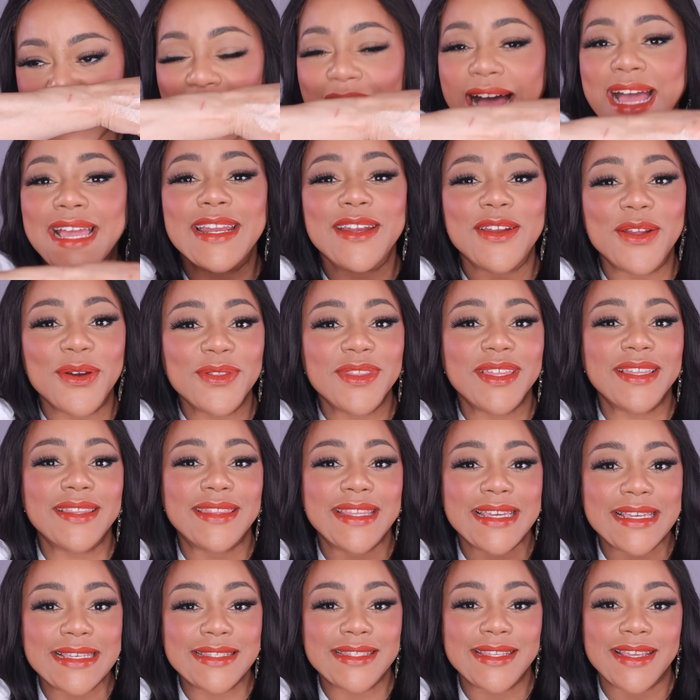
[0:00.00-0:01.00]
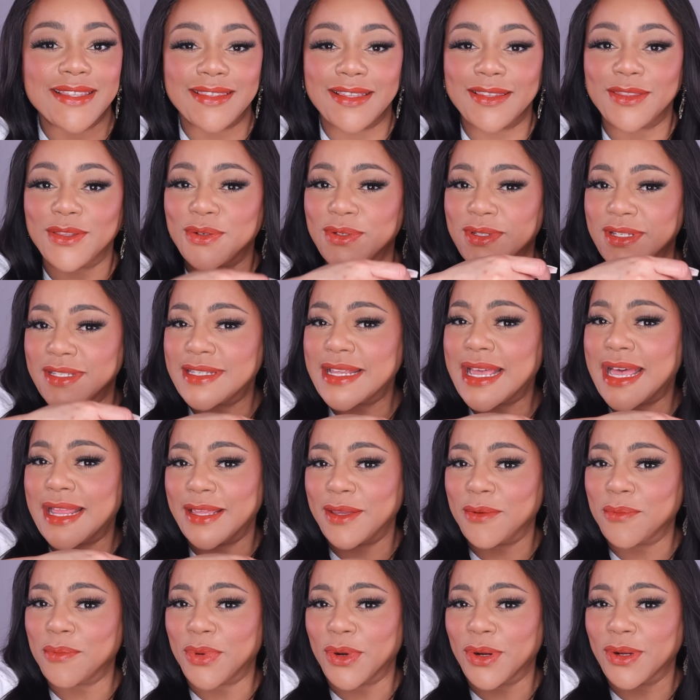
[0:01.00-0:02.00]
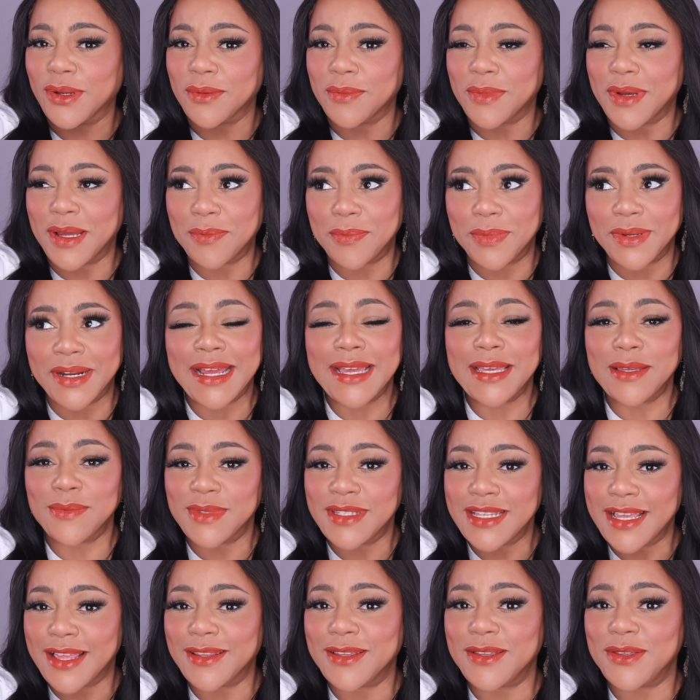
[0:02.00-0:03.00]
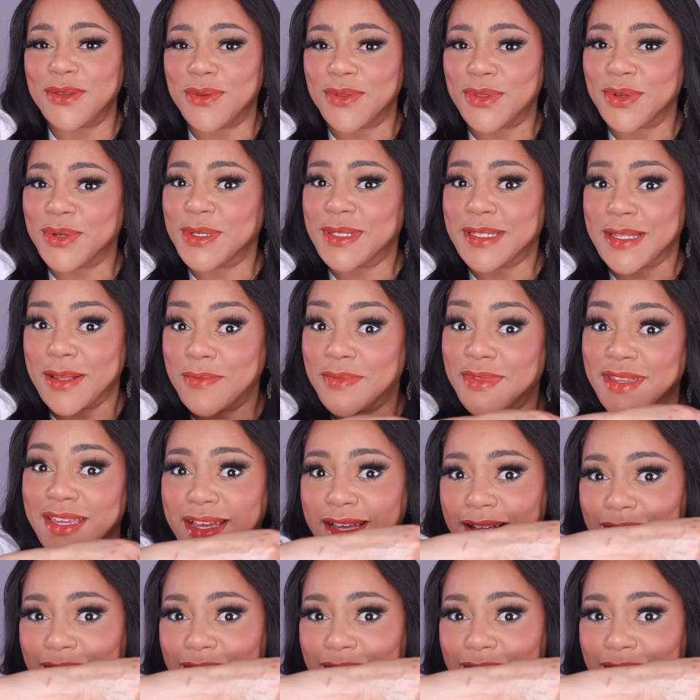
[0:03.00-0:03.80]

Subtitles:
I know that they said that there's Italian bergamot, but I am telling you there's something